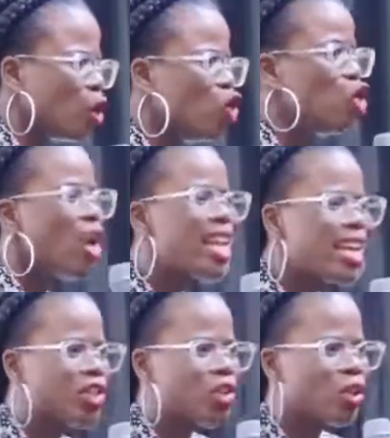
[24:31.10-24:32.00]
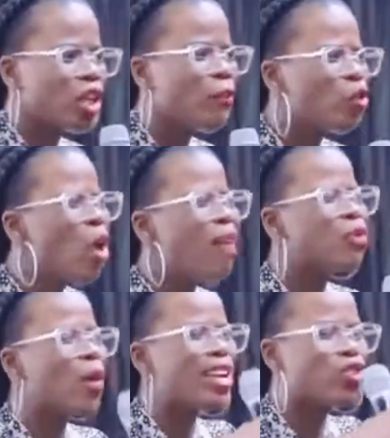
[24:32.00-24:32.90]
Knowledge. If you don't have
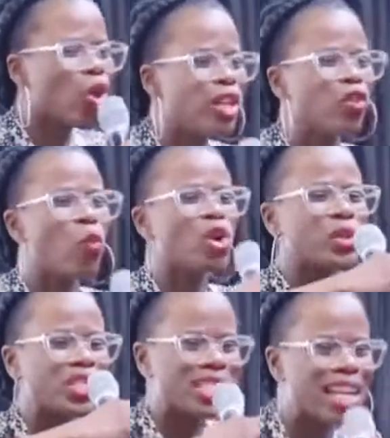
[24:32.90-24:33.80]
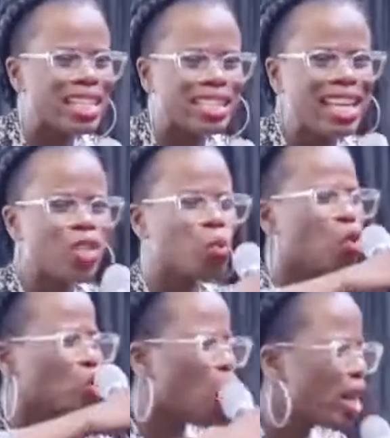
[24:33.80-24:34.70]
the right knowledge of what Christianity is,
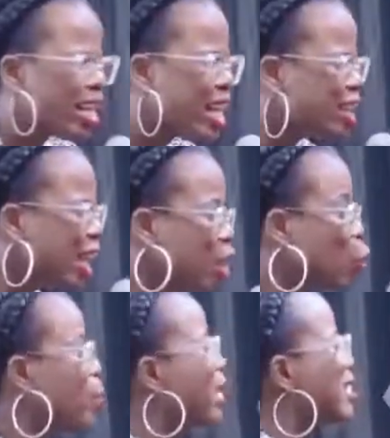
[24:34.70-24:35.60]
who God is, it will be a